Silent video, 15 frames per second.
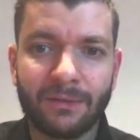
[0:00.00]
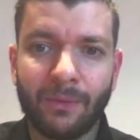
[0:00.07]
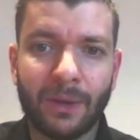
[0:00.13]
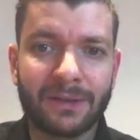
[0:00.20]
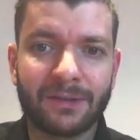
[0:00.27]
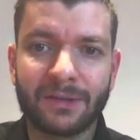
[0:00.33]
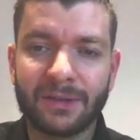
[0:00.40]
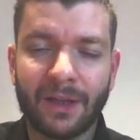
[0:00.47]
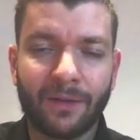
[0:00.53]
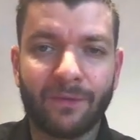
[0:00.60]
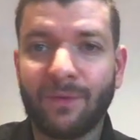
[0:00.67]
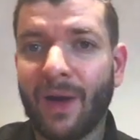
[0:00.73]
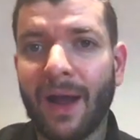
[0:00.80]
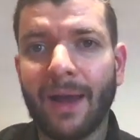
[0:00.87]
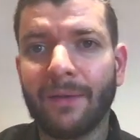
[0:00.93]
whether it's like
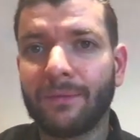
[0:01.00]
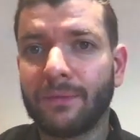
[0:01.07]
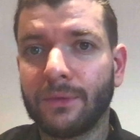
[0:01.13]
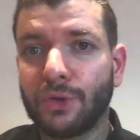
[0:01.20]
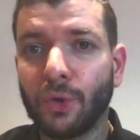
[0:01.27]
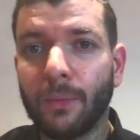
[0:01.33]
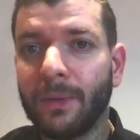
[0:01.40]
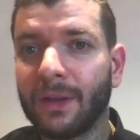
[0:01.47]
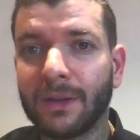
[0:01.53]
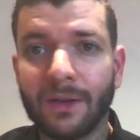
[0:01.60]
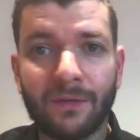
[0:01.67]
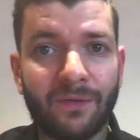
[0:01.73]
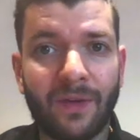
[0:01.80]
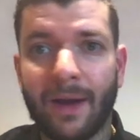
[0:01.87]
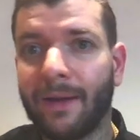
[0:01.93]
five, two million,
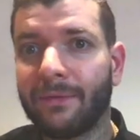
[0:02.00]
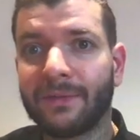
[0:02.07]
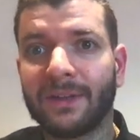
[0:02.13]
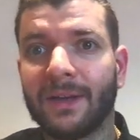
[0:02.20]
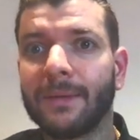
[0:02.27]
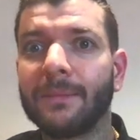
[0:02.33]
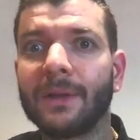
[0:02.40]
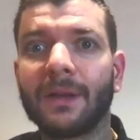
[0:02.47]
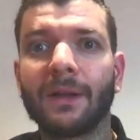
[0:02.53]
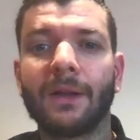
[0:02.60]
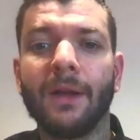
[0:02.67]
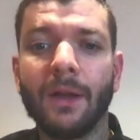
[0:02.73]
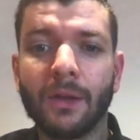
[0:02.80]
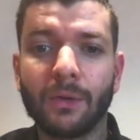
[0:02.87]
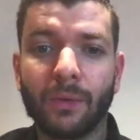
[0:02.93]
five, ten million,